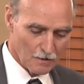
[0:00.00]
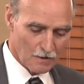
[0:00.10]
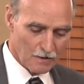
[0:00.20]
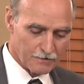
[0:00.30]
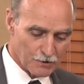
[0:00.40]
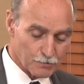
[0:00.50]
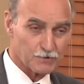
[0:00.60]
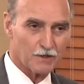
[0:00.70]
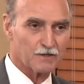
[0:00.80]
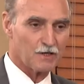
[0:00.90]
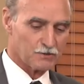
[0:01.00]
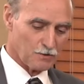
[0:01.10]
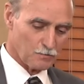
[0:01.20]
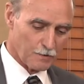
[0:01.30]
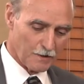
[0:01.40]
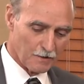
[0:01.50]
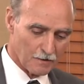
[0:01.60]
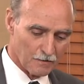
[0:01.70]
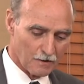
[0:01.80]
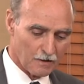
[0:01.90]
Uh, this was the occasion
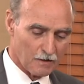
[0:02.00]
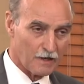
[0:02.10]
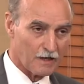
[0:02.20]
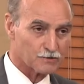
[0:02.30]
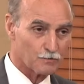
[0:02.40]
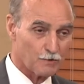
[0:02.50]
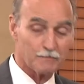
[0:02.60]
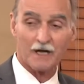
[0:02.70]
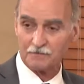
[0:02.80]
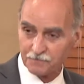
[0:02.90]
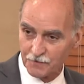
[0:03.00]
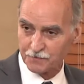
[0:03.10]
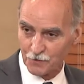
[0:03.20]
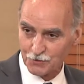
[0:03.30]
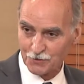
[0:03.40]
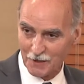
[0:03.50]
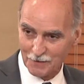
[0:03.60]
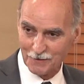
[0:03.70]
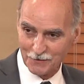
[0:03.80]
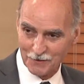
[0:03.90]
where uh, actually we met for the first
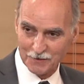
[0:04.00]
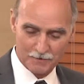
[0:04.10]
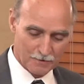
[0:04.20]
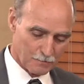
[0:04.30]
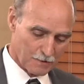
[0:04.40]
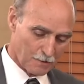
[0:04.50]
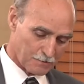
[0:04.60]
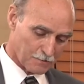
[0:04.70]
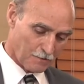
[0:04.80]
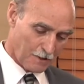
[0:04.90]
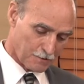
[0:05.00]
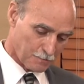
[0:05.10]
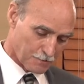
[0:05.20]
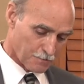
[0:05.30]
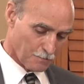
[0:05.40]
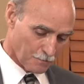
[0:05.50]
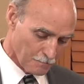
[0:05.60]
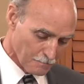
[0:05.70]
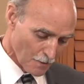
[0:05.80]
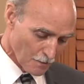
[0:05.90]
time, I think, uh, when I was in graduate school.
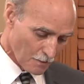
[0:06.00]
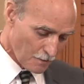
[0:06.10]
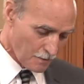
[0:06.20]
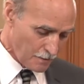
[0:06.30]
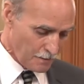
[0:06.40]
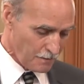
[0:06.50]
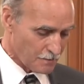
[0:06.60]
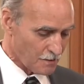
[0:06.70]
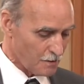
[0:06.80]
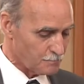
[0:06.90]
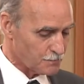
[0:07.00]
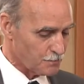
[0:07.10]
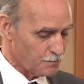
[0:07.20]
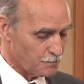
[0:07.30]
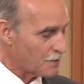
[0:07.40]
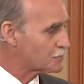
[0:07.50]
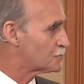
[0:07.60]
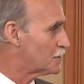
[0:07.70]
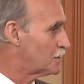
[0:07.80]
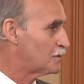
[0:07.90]
Uh, and he had come to
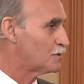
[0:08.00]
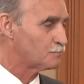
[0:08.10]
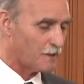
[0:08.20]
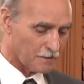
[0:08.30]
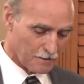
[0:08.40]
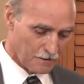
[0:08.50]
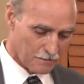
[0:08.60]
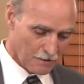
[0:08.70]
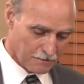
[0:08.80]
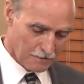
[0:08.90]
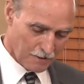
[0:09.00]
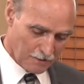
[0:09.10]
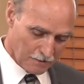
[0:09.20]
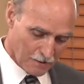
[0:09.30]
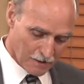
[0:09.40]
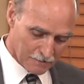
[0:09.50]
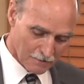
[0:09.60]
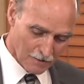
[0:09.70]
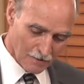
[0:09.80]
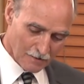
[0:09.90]
Texas A&M back in 1989.
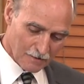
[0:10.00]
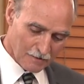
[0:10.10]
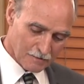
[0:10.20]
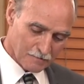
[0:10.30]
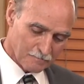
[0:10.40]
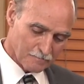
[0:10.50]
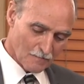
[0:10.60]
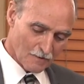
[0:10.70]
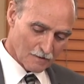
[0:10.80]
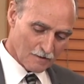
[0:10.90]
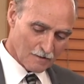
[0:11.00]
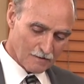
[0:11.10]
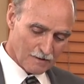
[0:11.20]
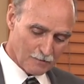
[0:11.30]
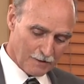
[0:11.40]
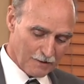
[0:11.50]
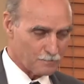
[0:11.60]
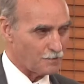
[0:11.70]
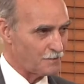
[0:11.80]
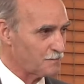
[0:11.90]
Um, uh, and we
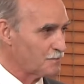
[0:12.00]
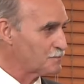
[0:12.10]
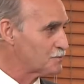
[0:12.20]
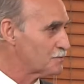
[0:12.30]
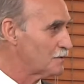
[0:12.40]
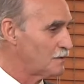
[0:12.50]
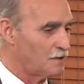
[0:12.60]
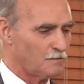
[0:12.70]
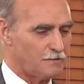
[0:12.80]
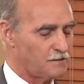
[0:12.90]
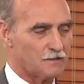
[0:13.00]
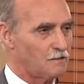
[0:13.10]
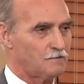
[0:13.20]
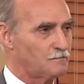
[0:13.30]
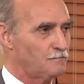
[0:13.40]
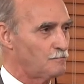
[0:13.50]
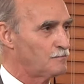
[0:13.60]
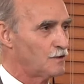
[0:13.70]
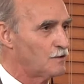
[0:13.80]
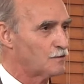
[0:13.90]
had one of those, I uh, mean, did a,
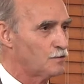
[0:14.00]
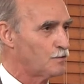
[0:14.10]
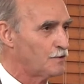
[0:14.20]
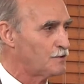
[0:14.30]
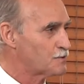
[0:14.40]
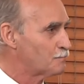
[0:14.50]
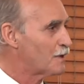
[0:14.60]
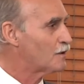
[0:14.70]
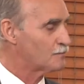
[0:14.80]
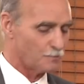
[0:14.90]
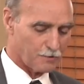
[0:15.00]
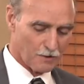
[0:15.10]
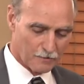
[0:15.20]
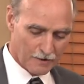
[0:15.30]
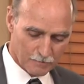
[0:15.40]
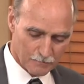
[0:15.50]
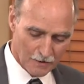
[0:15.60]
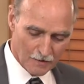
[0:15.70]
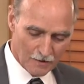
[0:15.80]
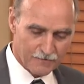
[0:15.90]
a, glorious and powerful program
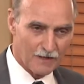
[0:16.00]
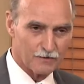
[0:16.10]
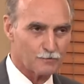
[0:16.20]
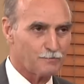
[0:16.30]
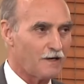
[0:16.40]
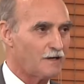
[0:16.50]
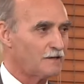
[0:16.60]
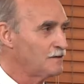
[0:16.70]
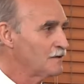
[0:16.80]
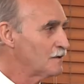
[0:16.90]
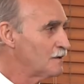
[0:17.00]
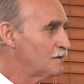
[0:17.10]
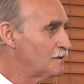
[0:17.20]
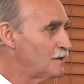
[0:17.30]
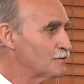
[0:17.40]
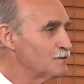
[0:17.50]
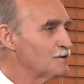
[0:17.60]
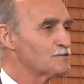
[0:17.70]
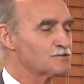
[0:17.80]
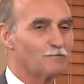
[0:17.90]
followed by a
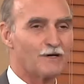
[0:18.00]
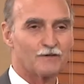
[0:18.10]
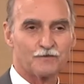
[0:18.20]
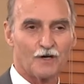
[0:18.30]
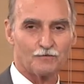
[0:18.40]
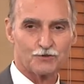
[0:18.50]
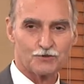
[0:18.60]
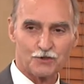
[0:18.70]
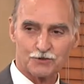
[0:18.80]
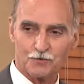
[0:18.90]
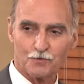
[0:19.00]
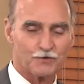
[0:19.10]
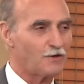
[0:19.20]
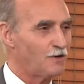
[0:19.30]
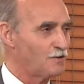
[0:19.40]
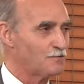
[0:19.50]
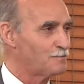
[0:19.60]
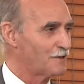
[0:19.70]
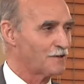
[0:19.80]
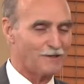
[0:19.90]
relentless amount of conversation with all of
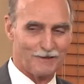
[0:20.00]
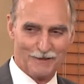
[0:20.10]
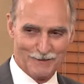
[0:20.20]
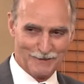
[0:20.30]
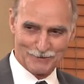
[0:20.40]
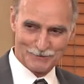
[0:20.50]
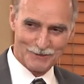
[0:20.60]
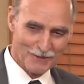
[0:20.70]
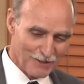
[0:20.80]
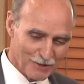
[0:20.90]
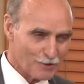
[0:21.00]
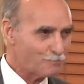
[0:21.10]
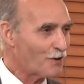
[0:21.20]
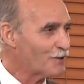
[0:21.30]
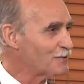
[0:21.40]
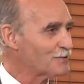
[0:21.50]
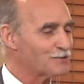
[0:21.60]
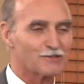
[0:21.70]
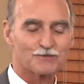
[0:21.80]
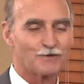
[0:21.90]
my colleagues in a party that
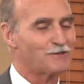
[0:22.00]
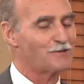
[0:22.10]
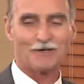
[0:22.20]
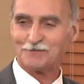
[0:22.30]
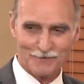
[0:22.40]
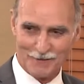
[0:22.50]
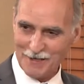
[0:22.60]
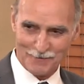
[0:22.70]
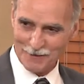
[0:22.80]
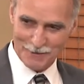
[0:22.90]
just went on forever.